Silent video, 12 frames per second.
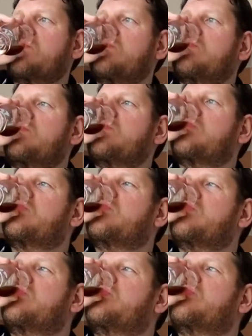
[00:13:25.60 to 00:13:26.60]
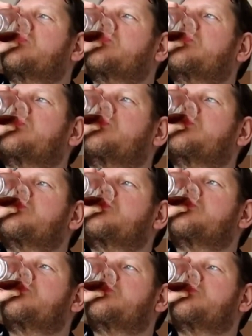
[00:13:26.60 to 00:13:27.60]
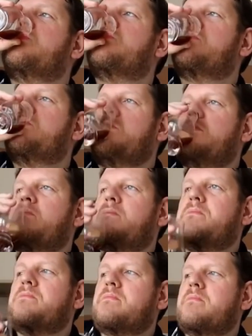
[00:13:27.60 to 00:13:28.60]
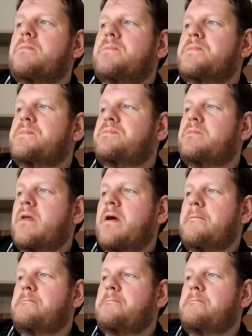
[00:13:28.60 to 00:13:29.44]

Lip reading: [no speech]